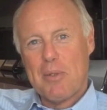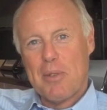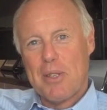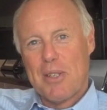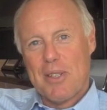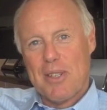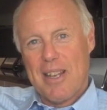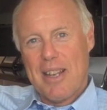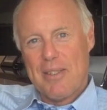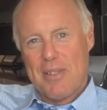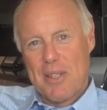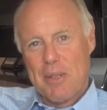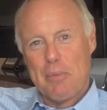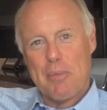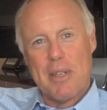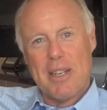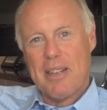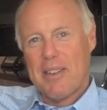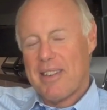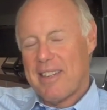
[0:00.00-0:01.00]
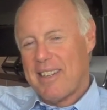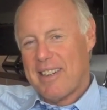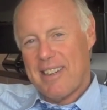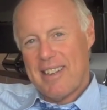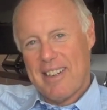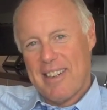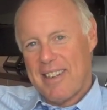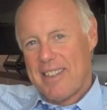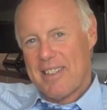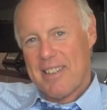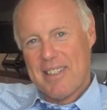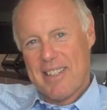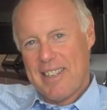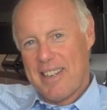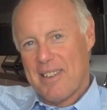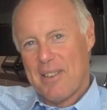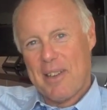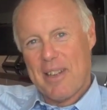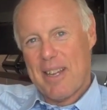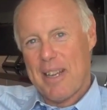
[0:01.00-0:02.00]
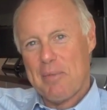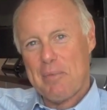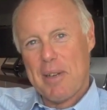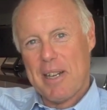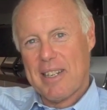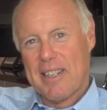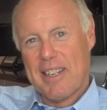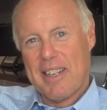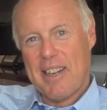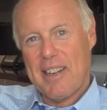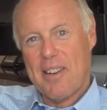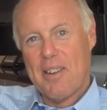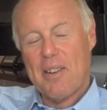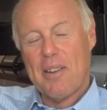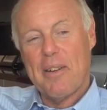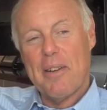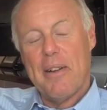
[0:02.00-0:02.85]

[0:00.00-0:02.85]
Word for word: which has some dairy in it, and mm-hmm. I just mm-hmm. say, okay, I'm not going to care.